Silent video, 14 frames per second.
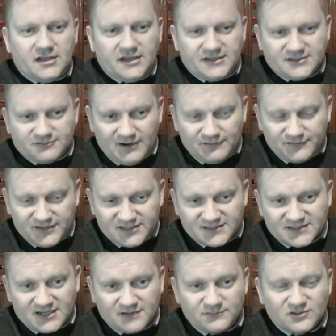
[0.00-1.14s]
It's around this
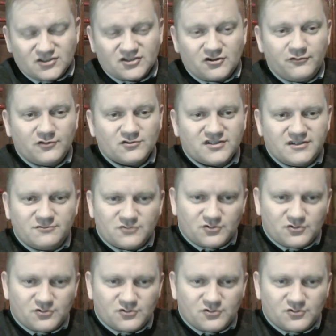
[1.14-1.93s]
time that Schofield seems